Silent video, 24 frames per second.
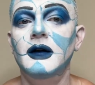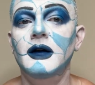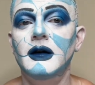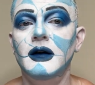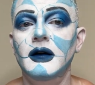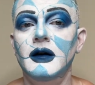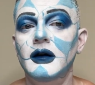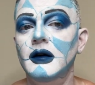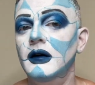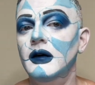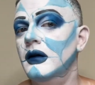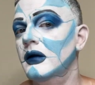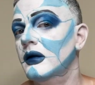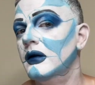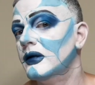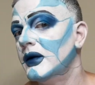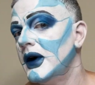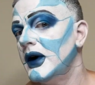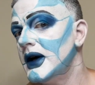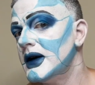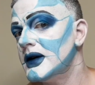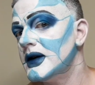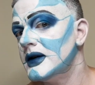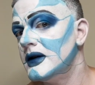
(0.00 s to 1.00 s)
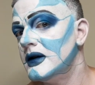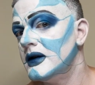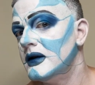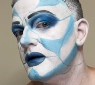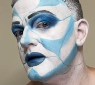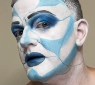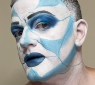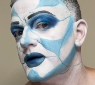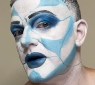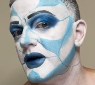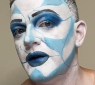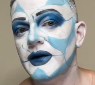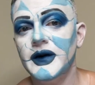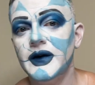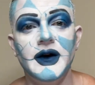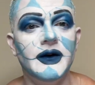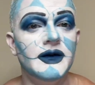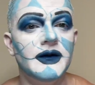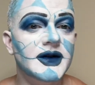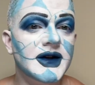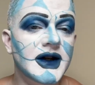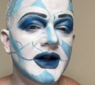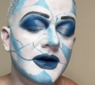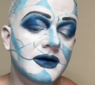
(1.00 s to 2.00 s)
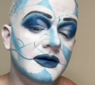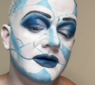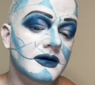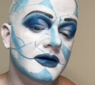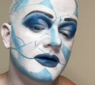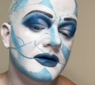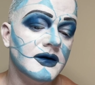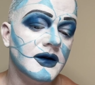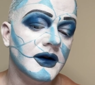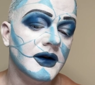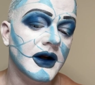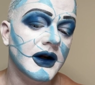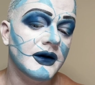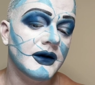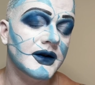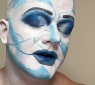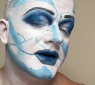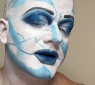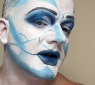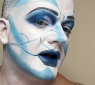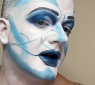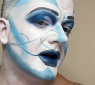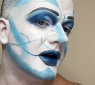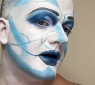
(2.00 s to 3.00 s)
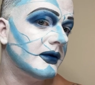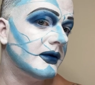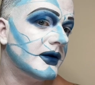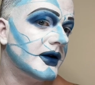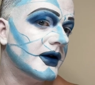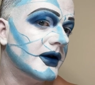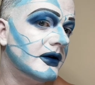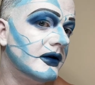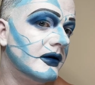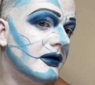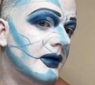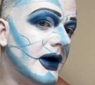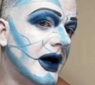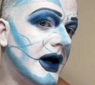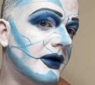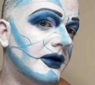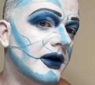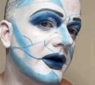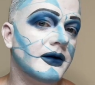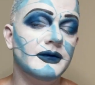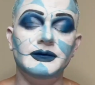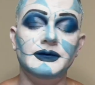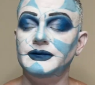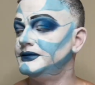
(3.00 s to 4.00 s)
All right, so all the colors in. So now it's time to powder.